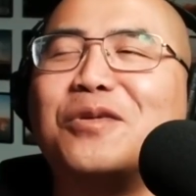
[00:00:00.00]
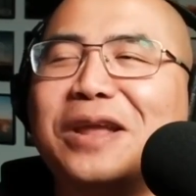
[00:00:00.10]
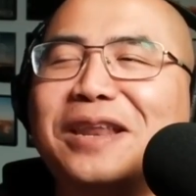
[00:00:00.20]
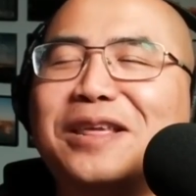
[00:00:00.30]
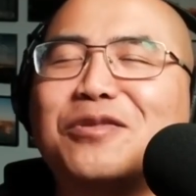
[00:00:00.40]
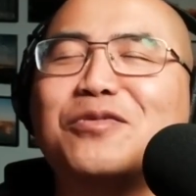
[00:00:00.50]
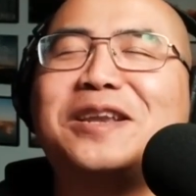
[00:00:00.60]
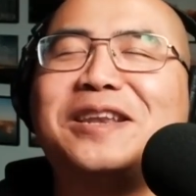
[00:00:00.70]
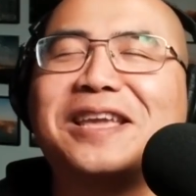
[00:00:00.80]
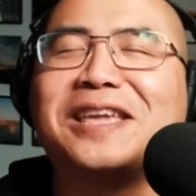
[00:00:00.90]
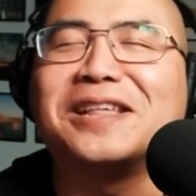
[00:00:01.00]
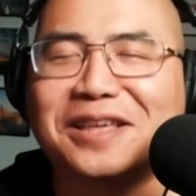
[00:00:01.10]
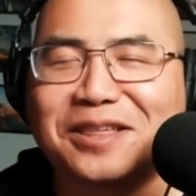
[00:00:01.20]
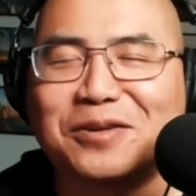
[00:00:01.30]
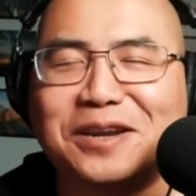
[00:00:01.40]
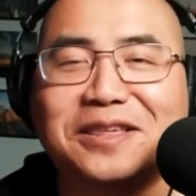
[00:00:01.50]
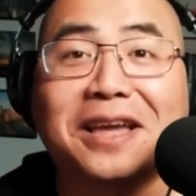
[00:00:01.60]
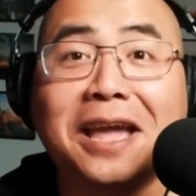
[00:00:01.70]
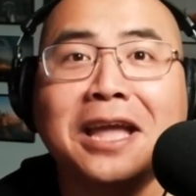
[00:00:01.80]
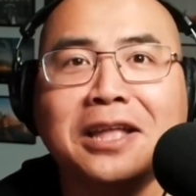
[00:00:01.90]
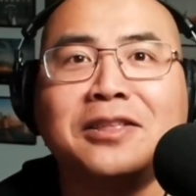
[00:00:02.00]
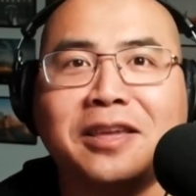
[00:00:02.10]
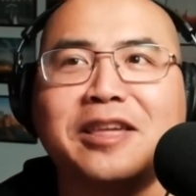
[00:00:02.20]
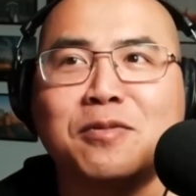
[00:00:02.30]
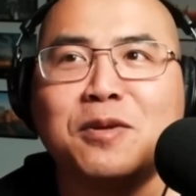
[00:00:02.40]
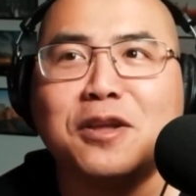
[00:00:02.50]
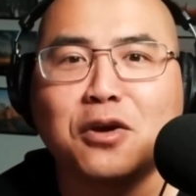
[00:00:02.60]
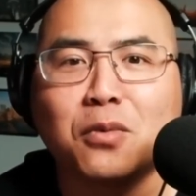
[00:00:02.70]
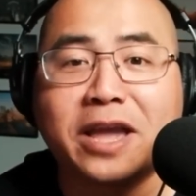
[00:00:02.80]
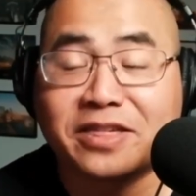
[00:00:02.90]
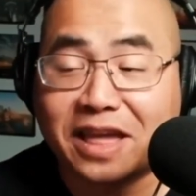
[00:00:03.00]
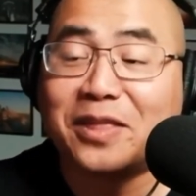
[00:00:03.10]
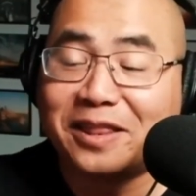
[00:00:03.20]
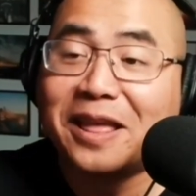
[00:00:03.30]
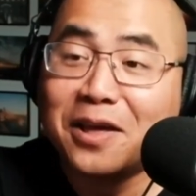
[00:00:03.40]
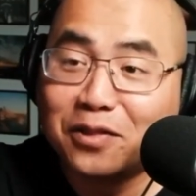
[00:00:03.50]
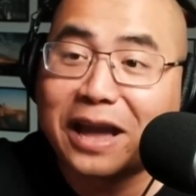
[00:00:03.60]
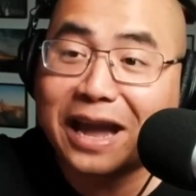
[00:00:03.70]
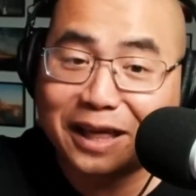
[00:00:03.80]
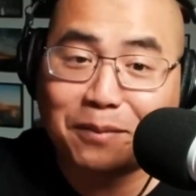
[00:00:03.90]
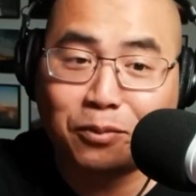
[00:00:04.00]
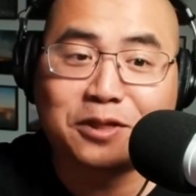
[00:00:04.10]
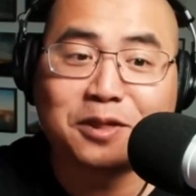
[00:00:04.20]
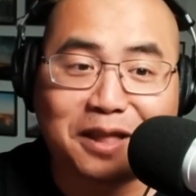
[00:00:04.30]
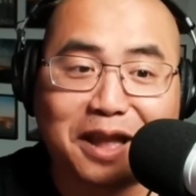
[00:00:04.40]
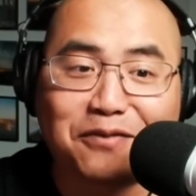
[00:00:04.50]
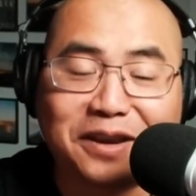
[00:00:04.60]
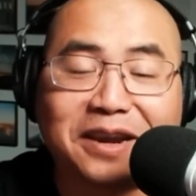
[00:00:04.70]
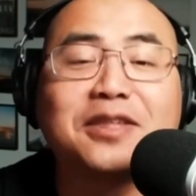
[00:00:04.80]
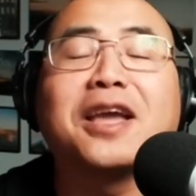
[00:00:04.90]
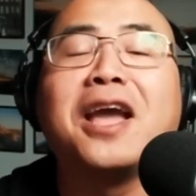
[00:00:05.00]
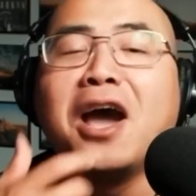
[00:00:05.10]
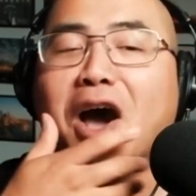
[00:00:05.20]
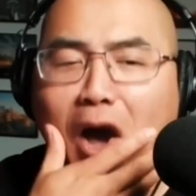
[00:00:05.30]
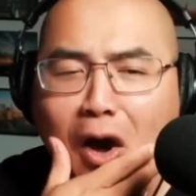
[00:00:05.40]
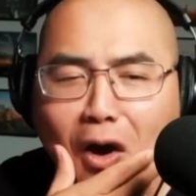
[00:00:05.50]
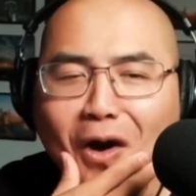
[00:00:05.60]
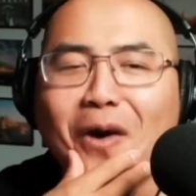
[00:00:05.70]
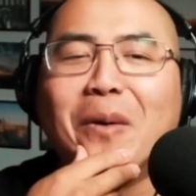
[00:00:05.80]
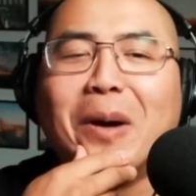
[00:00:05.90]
It is ridiculous when he's like, teach me your ways. And then the guy like puts the knife in, and he's like, oh,